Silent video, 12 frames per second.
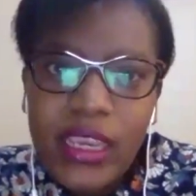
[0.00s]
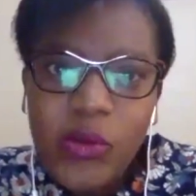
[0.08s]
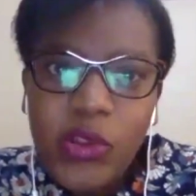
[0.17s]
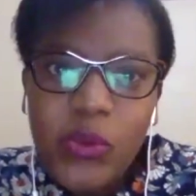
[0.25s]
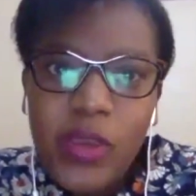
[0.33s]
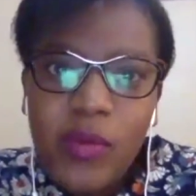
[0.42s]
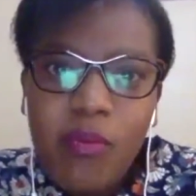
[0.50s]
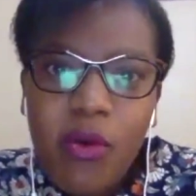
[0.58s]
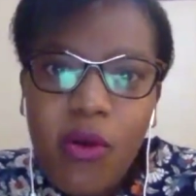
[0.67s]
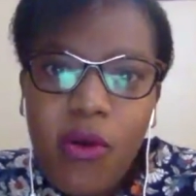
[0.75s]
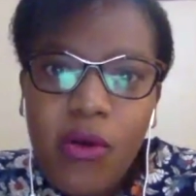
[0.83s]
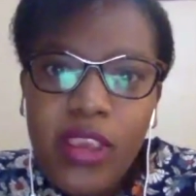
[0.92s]
It will be
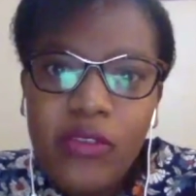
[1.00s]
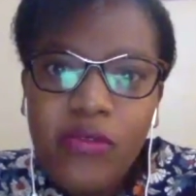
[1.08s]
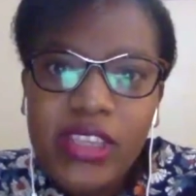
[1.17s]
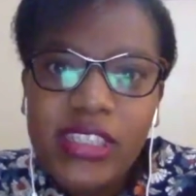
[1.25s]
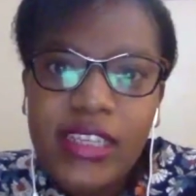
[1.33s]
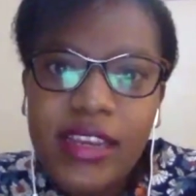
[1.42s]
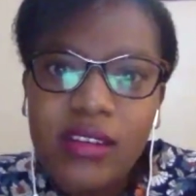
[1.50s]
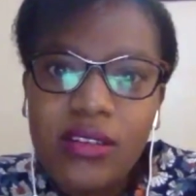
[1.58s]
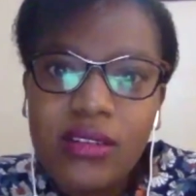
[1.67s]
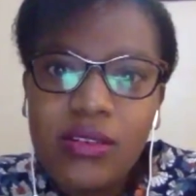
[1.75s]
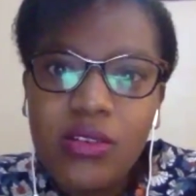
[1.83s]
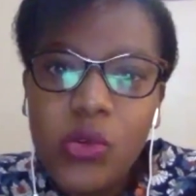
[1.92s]
more if I start
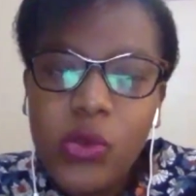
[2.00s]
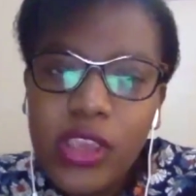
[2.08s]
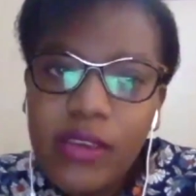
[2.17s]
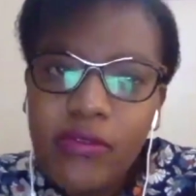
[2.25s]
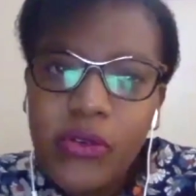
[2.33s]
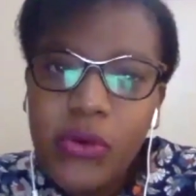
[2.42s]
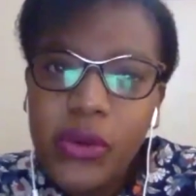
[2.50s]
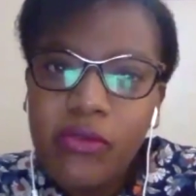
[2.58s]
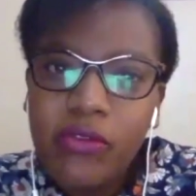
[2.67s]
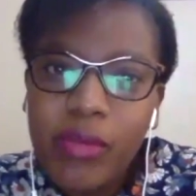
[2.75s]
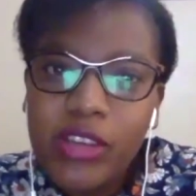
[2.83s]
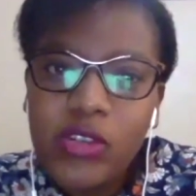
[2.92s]
looking for
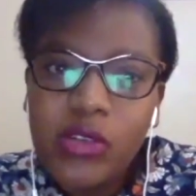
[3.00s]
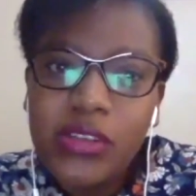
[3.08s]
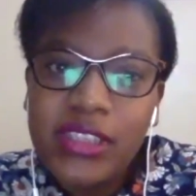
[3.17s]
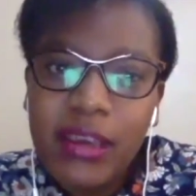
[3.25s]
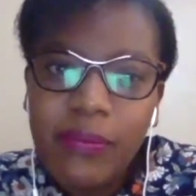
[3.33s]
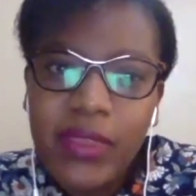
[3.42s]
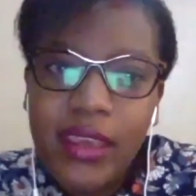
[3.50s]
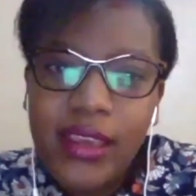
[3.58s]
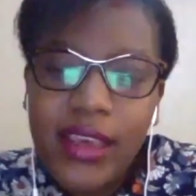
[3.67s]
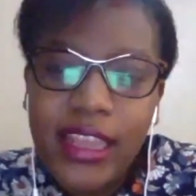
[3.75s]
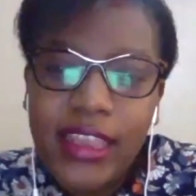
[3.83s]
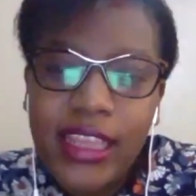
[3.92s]
information on
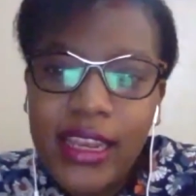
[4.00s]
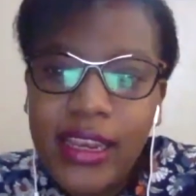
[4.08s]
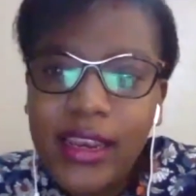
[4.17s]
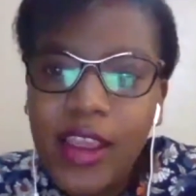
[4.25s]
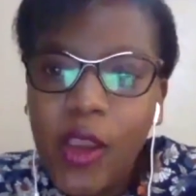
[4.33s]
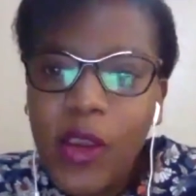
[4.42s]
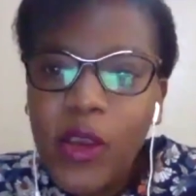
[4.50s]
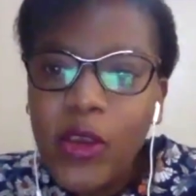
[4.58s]
something and then,